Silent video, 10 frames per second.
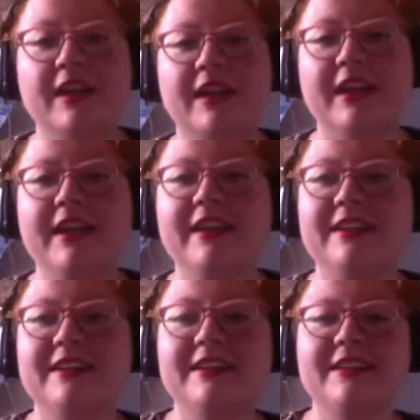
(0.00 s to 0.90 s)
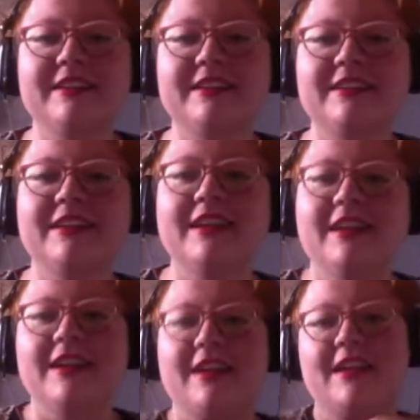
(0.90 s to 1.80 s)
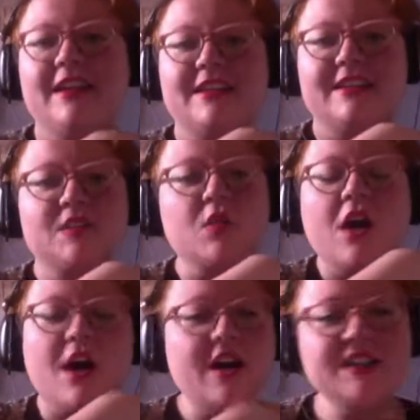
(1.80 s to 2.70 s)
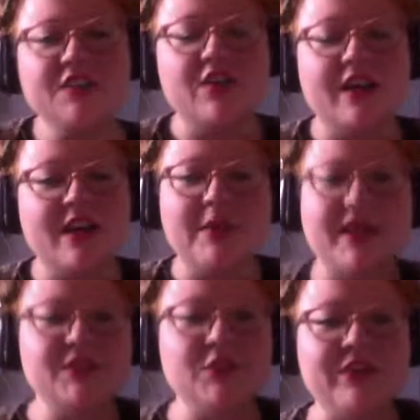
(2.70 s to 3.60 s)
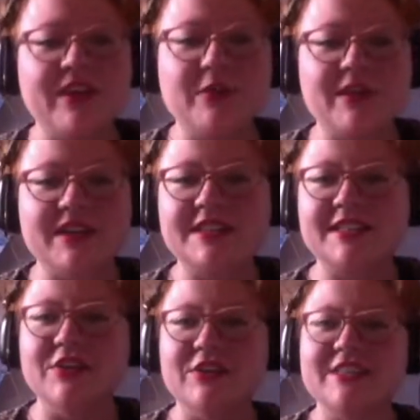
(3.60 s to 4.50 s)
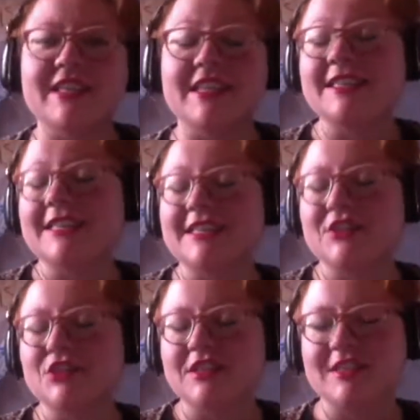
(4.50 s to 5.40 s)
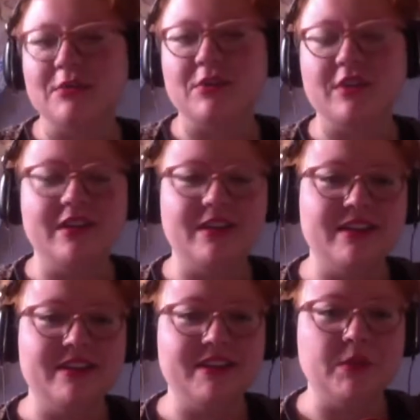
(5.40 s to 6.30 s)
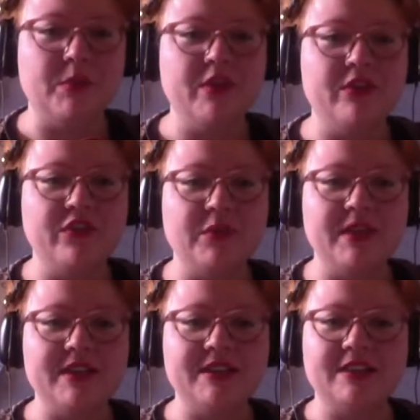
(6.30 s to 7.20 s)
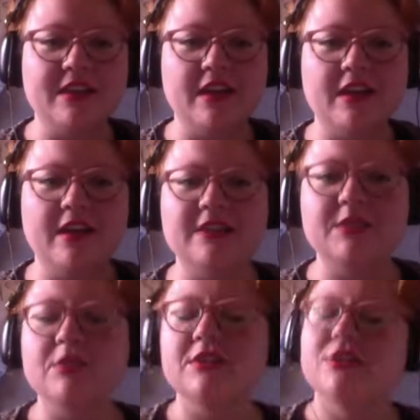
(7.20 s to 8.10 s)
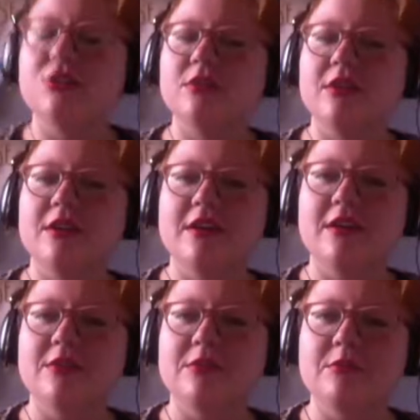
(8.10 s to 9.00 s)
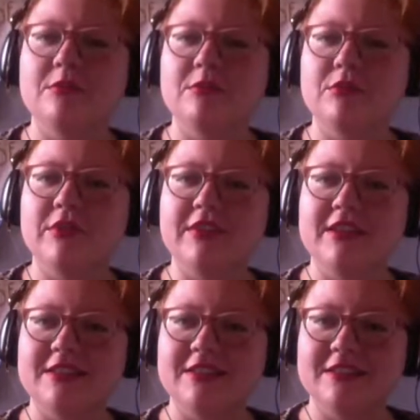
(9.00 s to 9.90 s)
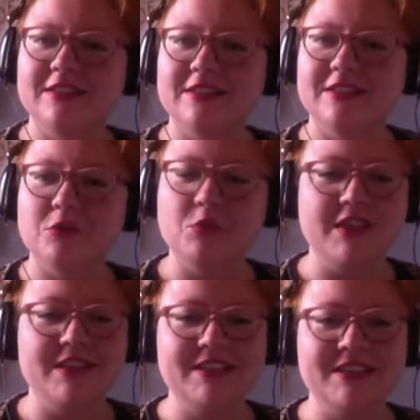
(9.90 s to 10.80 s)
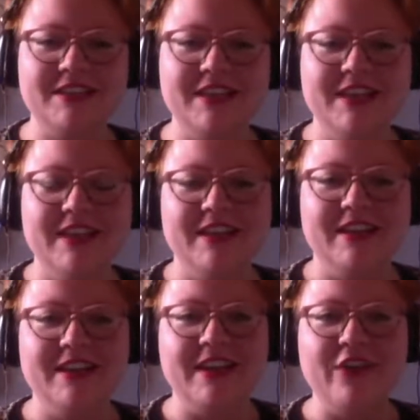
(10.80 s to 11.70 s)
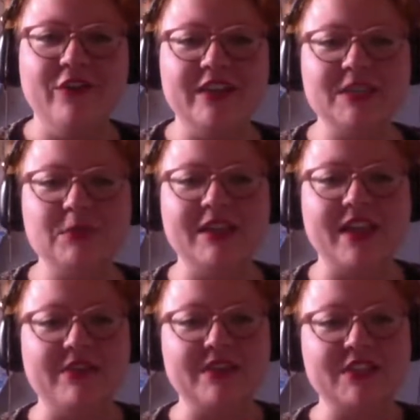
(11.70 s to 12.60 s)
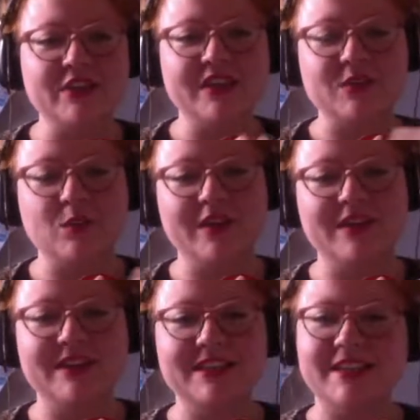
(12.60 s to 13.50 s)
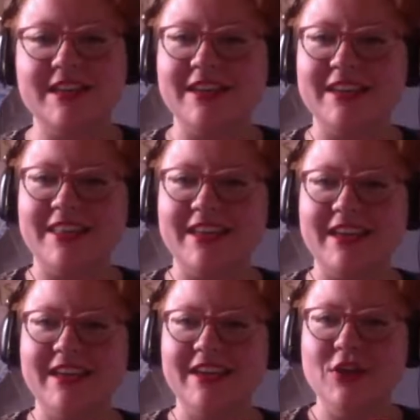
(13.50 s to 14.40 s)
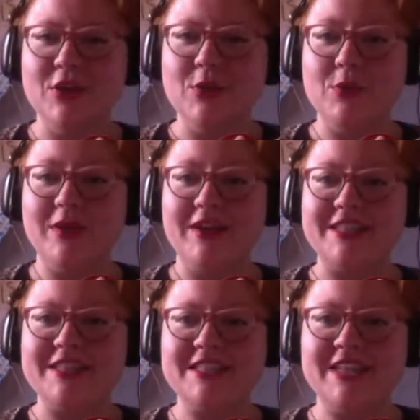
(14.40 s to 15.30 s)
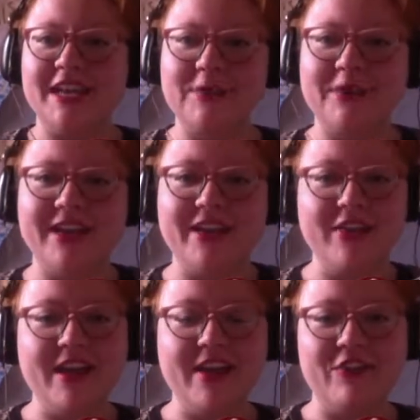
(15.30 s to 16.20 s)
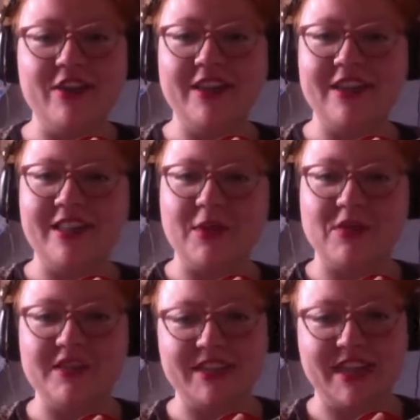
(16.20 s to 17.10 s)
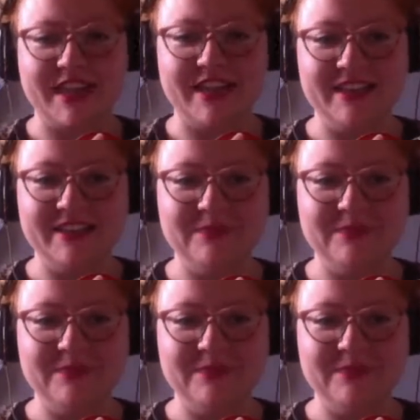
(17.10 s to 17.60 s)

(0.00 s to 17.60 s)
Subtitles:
Hey! So also, I don't know if anyone else is noticing this. This just appeared for me as opposed to previous weeks. Mm-hmm. Now Facebook Live is doing this weird, exciting thing where it's typing out everything that we're saying.